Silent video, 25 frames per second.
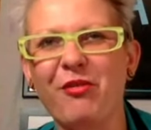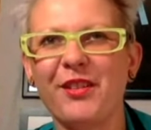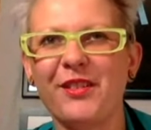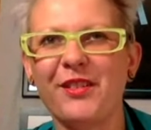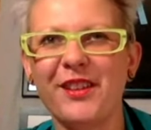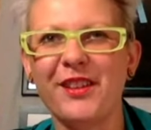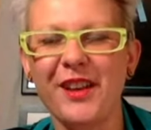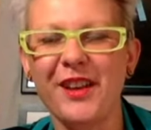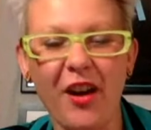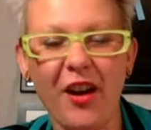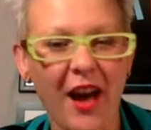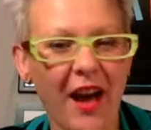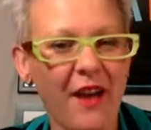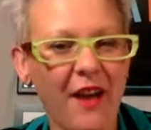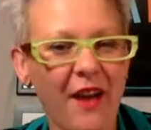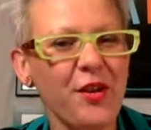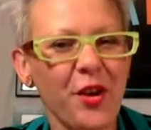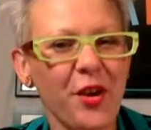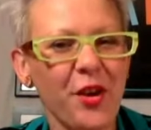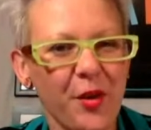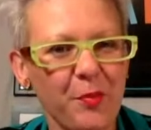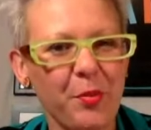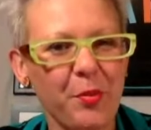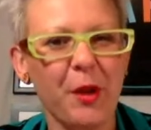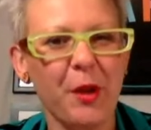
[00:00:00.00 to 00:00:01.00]
yeah, I haven't
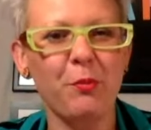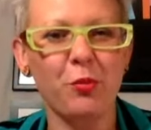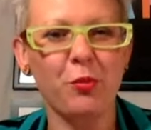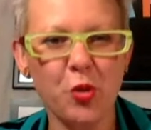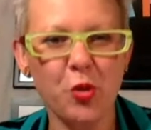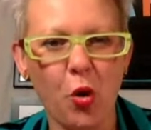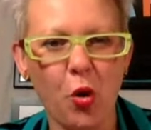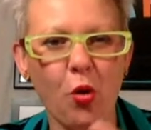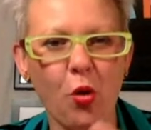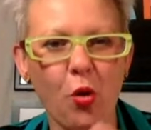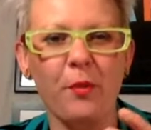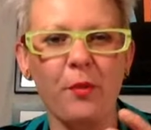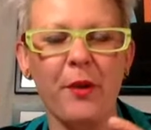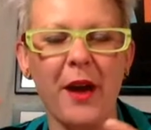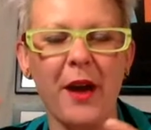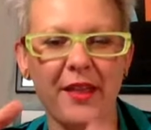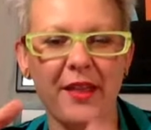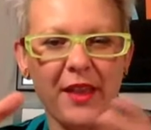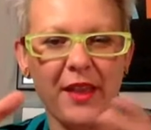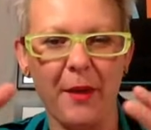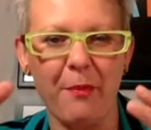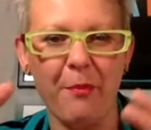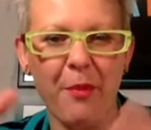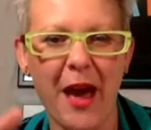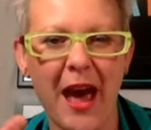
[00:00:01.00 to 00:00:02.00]
heard people talk about
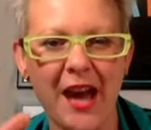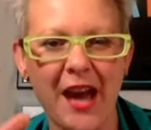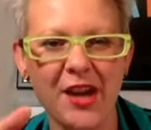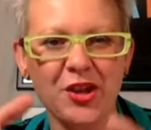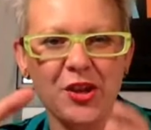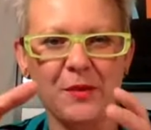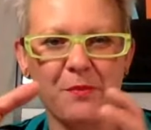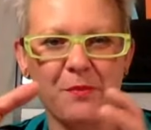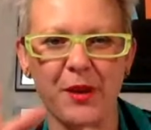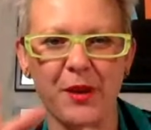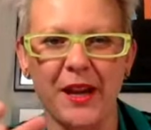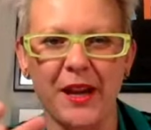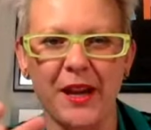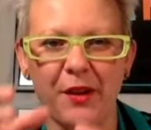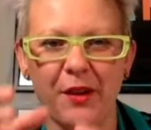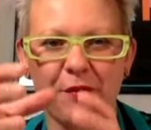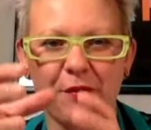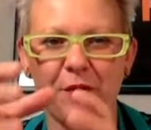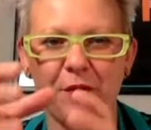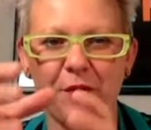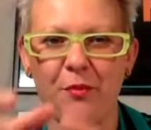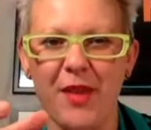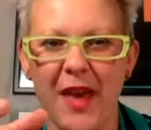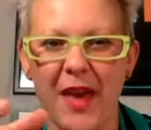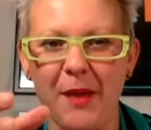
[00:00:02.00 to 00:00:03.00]
their passion being
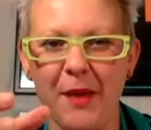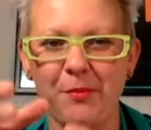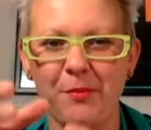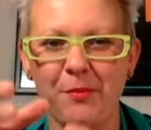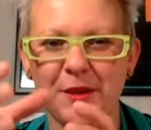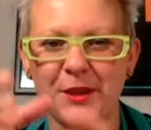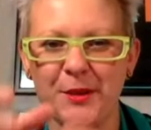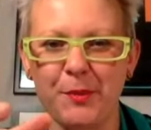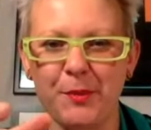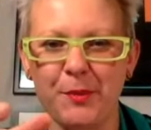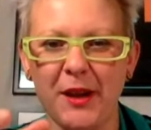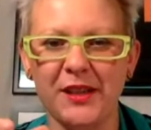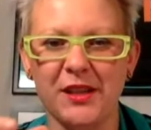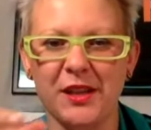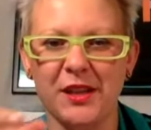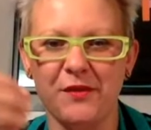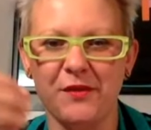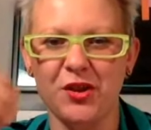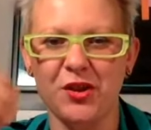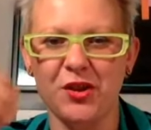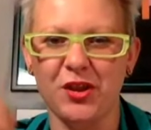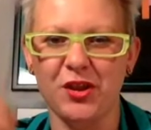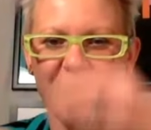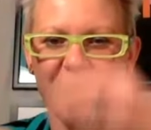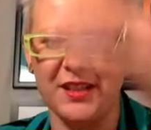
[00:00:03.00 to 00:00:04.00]
from that perspective.
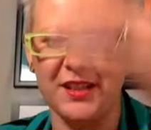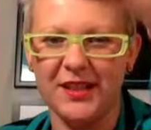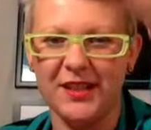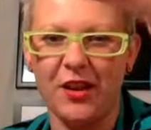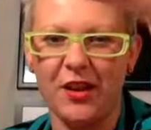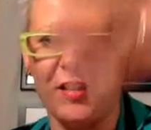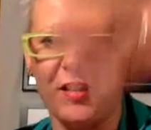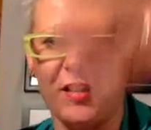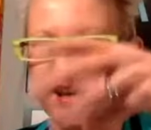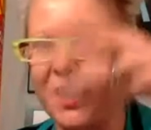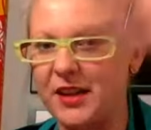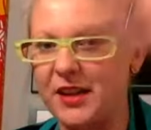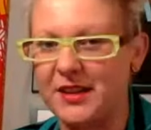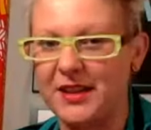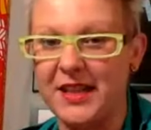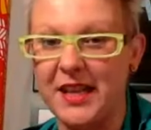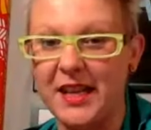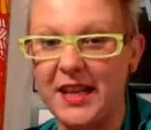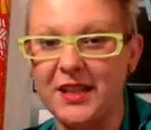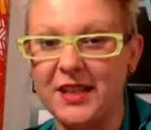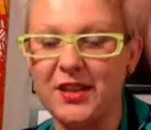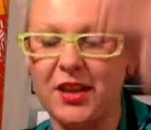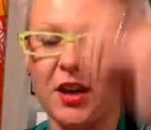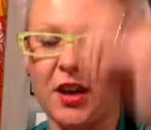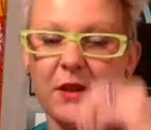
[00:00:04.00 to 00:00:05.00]
Usually it's, oh yeah, it's
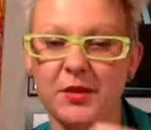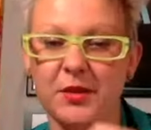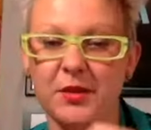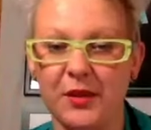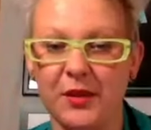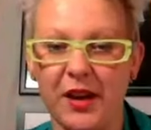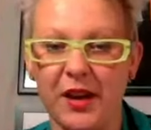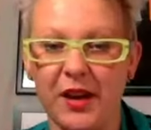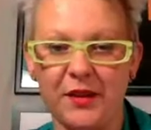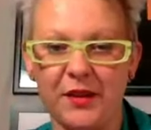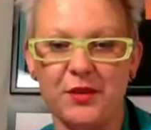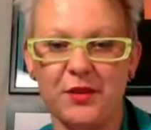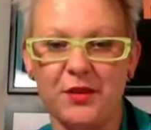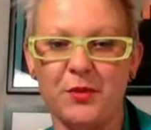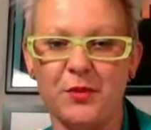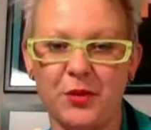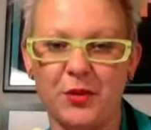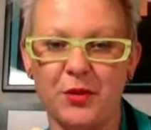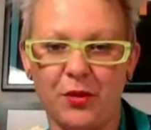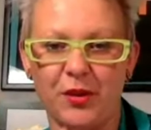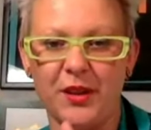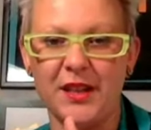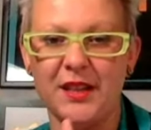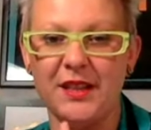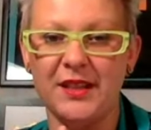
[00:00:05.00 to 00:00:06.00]
these types of customers
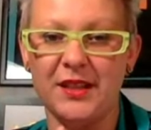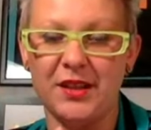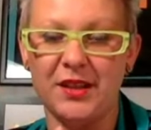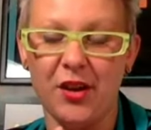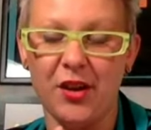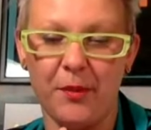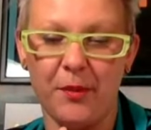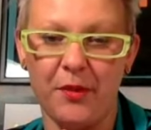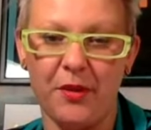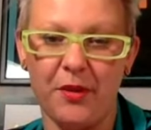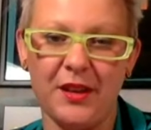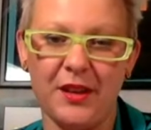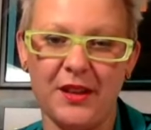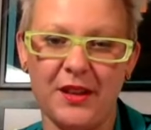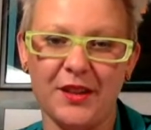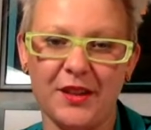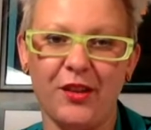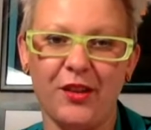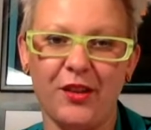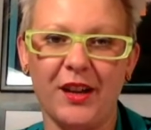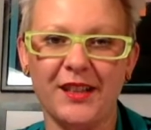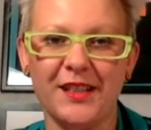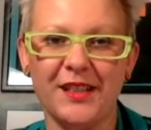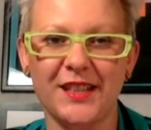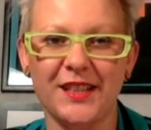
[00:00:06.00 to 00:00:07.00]
or these type of things I
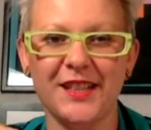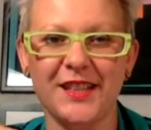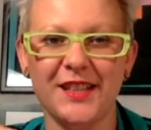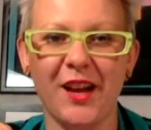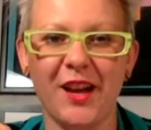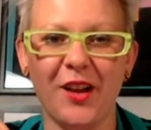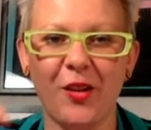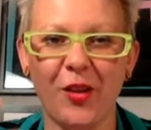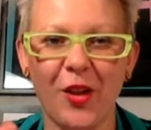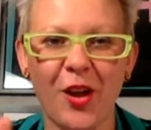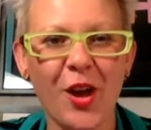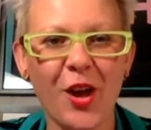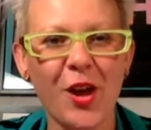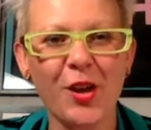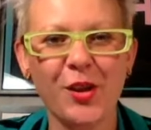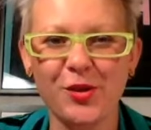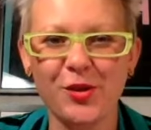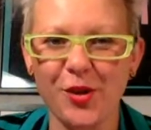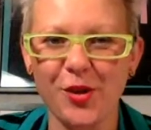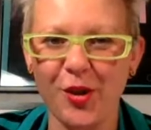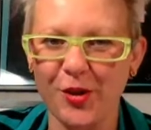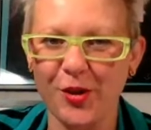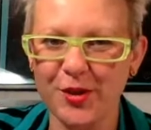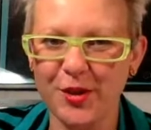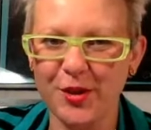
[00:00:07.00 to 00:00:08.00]
like to sell,
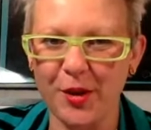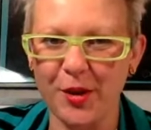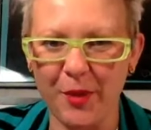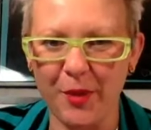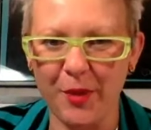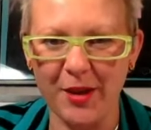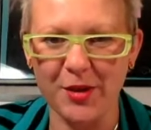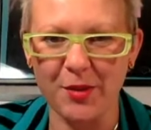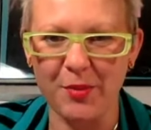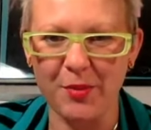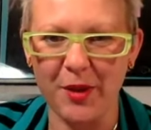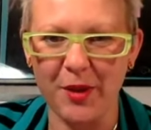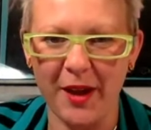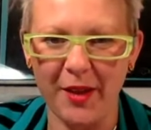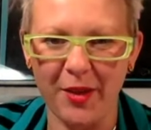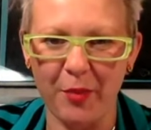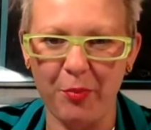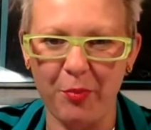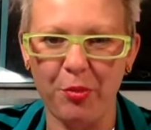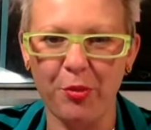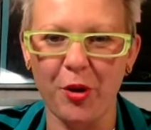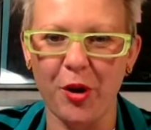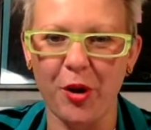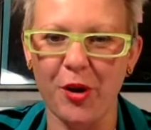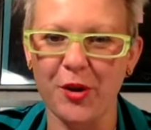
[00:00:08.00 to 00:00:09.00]
not so much about the
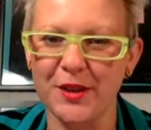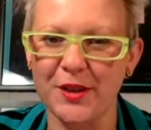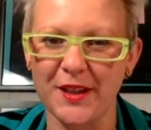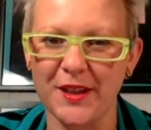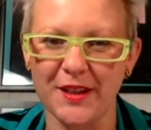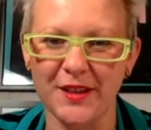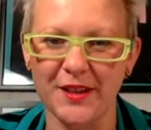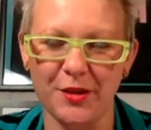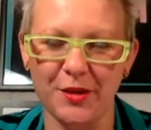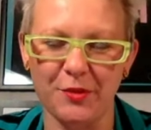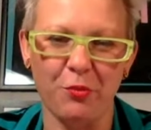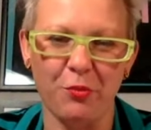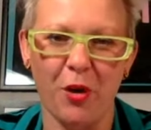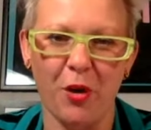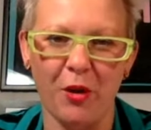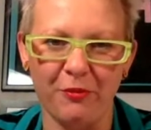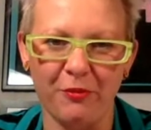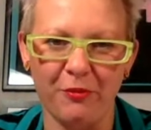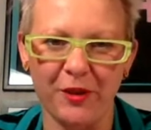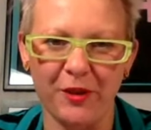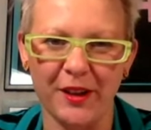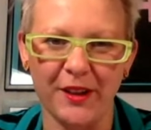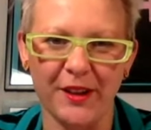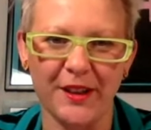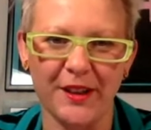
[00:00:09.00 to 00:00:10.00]
process is what
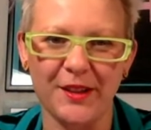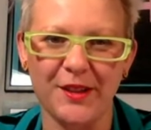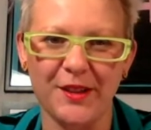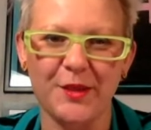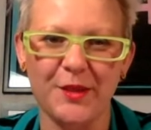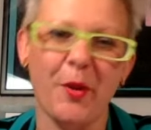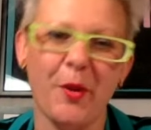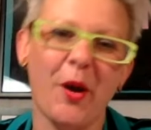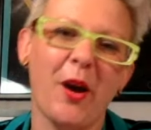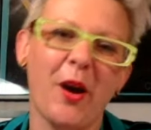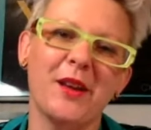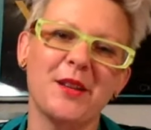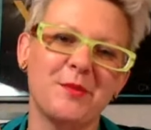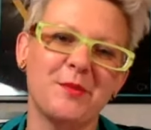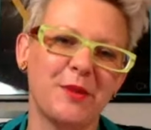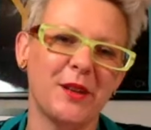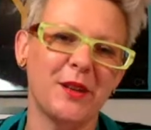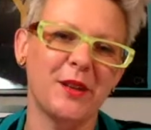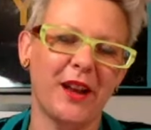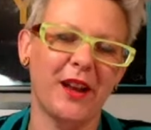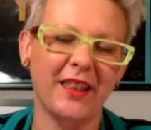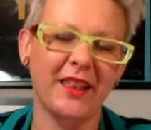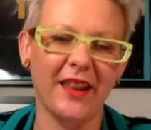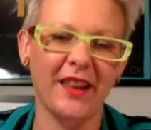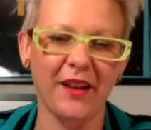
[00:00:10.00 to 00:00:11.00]
really inspires me. And
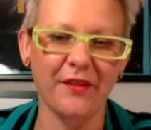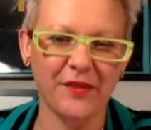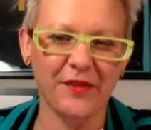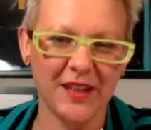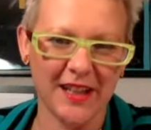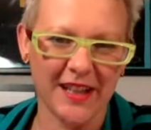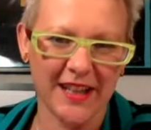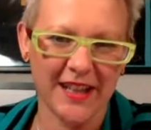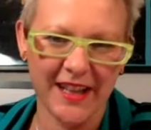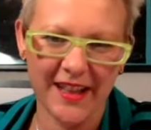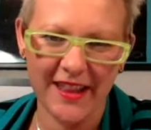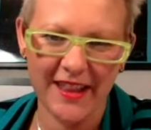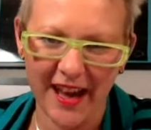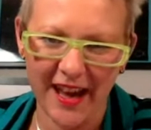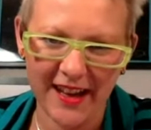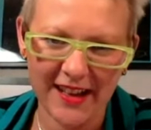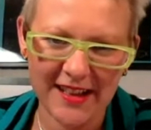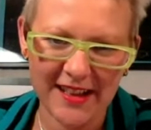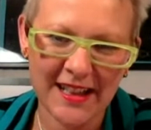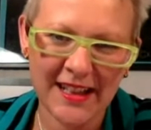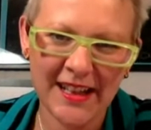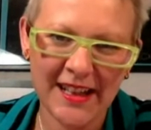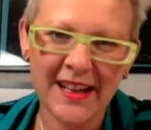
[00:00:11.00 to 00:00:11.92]
I love to hear that.